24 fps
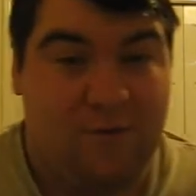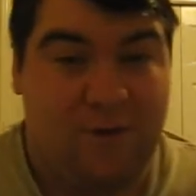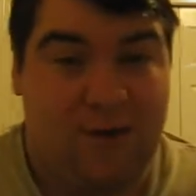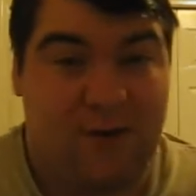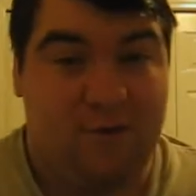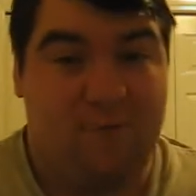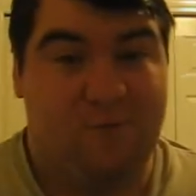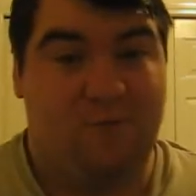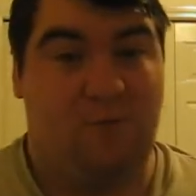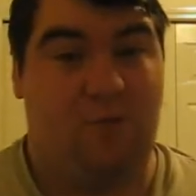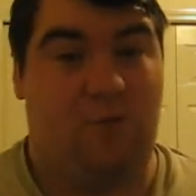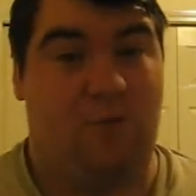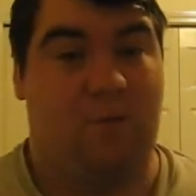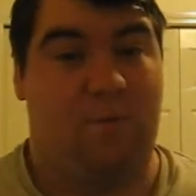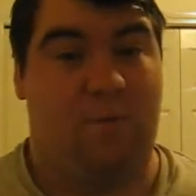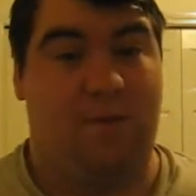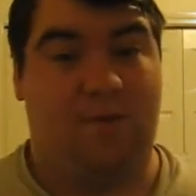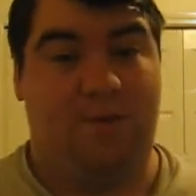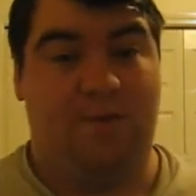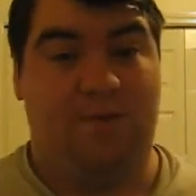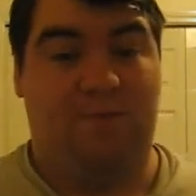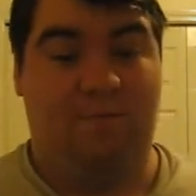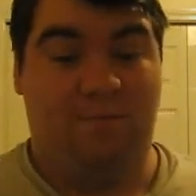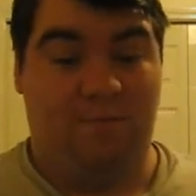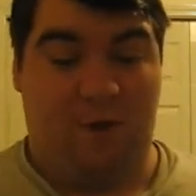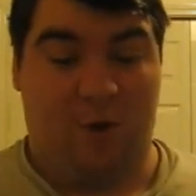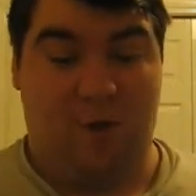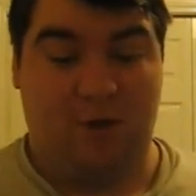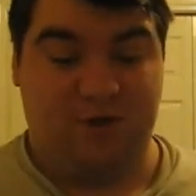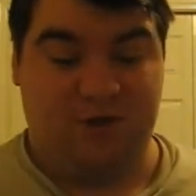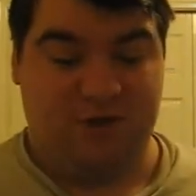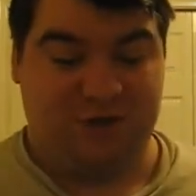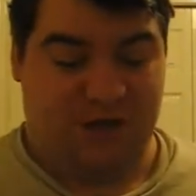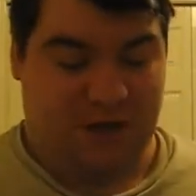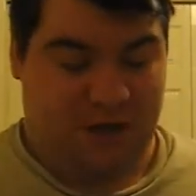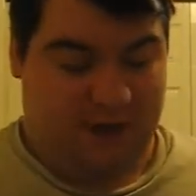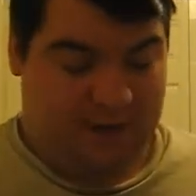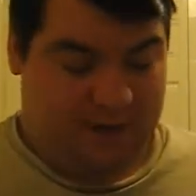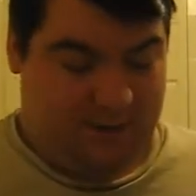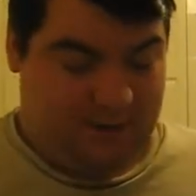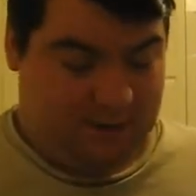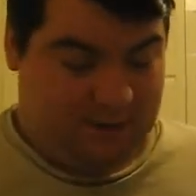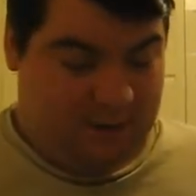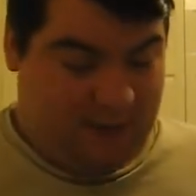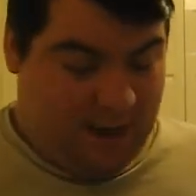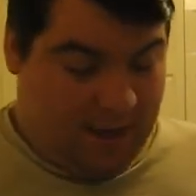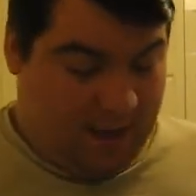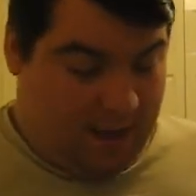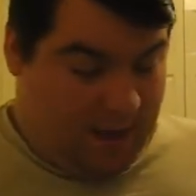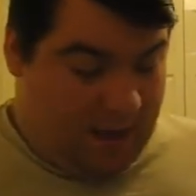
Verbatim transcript: video for the month of March, and